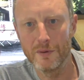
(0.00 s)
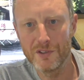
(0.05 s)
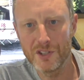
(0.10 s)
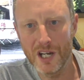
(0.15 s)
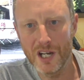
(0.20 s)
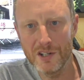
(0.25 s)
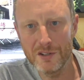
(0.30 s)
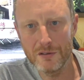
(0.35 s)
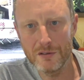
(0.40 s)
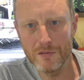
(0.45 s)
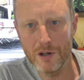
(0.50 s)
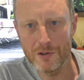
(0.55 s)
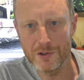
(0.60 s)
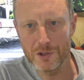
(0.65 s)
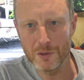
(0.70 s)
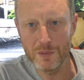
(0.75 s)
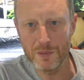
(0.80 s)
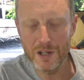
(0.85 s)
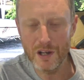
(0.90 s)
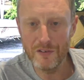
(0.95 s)
We've changed the
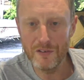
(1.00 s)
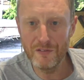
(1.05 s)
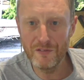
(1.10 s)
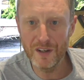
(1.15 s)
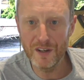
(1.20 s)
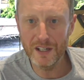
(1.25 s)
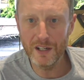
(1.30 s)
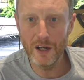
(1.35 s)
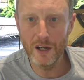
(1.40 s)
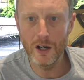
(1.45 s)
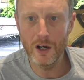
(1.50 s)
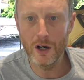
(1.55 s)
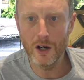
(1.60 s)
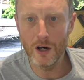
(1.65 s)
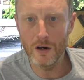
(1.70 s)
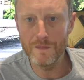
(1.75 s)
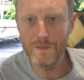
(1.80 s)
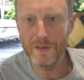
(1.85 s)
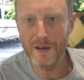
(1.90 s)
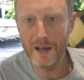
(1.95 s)
route to be a figure
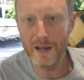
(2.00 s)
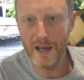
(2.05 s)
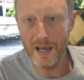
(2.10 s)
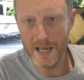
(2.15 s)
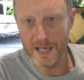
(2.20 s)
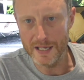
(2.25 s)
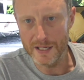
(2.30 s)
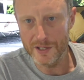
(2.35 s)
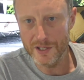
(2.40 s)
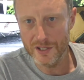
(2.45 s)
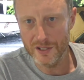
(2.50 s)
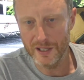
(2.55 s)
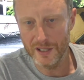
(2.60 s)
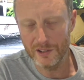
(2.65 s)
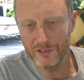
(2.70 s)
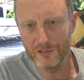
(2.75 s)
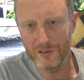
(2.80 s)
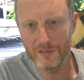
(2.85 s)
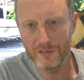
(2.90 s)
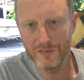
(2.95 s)
of 8.
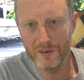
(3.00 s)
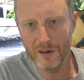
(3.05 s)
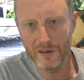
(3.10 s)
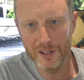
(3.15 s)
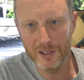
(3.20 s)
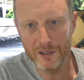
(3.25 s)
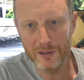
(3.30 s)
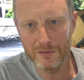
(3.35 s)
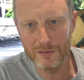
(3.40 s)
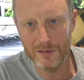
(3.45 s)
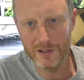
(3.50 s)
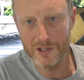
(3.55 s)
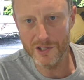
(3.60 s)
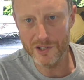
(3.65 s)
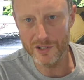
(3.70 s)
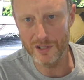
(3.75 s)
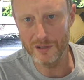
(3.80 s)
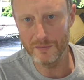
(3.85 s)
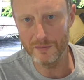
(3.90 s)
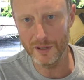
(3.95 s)
That's for a very good
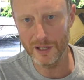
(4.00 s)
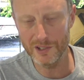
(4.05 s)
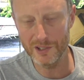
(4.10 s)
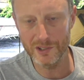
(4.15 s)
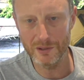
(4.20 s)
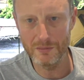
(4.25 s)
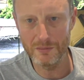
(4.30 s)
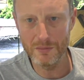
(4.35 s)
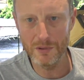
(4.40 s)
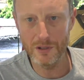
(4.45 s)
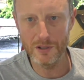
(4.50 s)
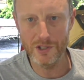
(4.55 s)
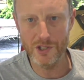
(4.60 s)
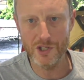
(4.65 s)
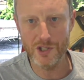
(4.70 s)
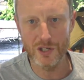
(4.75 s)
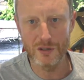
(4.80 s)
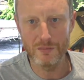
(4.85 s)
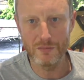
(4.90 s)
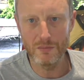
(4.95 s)
reason. It makes it
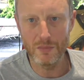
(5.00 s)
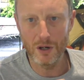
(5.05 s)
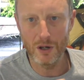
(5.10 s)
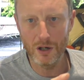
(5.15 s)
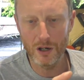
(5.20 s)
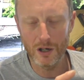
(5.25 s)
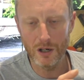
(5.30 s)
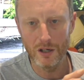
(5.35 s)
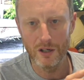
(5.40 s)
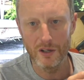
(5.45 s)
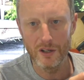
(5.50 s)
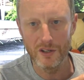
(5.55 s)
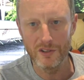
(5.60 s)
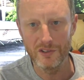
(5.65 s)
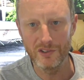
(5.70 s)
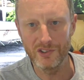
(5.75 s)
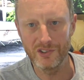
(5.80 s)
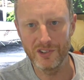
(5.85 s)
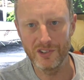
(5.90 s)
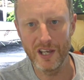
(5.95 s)
much more
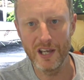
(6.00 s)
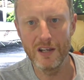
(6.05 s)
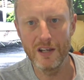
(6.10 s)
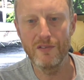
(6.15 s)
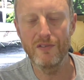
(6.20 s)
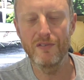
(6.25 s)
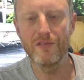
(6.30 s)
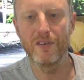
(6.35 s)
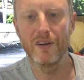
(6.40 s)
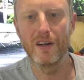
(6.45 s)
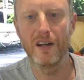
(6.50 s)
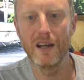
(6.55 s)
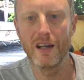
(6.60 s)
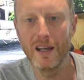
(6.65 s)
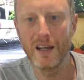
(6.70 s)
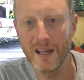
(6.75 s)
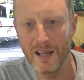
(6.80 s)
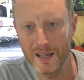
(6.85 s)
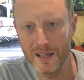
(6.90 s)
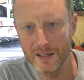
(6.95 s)
safe
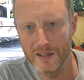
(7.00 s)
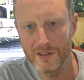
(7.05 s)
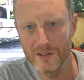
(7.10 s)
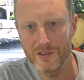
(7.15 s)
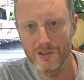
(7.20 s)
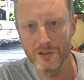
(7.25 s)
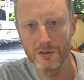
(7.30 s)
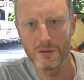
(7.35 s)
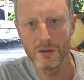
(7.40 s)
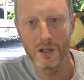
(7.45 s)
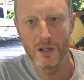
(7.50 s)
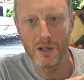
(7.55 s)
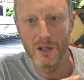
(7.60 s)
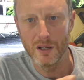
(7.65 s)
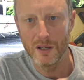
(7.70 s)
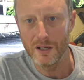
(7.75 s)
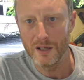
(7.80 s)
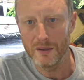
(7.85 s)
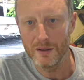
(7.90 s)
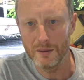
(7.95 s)
and
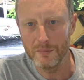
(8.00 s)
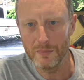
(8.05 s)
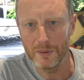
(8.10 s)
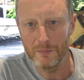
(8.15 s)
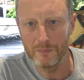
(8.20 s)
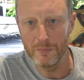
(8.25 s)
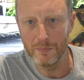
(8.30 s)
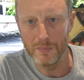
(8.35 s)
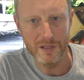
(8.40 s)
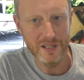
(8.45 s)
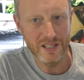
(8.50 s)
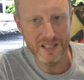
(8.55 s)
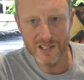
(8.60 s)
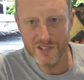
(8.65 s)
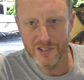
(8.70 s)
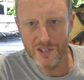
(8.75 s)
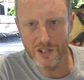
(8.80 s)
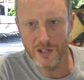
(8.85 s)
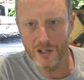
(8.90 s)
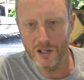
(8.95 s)

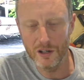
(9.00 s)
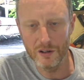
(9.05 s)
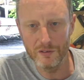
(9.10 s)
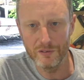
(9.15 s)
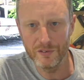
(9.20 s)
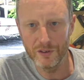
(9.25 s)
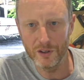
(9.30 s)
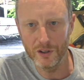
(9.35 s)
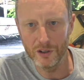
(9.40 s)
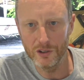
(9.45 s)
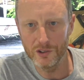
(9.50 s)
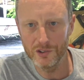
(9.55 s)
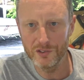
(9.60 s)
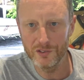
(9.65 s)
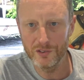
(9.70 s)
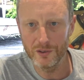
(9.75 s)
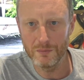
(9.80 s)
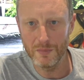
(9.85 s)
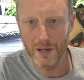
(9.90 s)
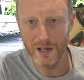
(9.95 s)
easier for
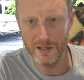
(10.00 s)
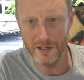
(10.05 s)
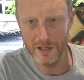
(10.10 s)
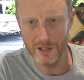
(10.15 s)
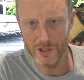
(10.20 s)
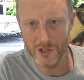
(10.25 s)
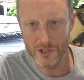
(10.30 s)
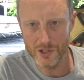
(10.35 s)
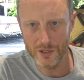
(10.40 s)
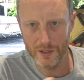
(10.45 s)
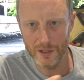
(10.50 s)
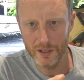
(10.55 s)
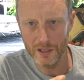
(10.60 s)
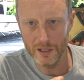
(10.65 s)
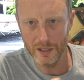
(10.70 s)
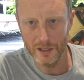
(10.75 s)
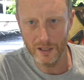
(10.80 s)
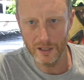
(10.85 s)
us to manage.